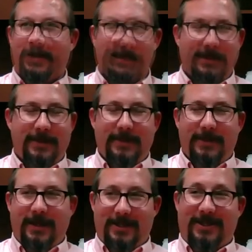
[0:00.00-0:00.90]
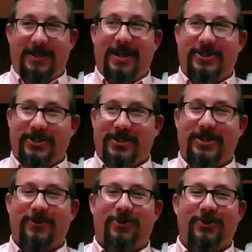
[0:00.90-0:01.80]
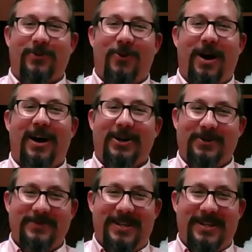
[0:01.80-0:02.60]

at a and actually SeaWorld of Ohio,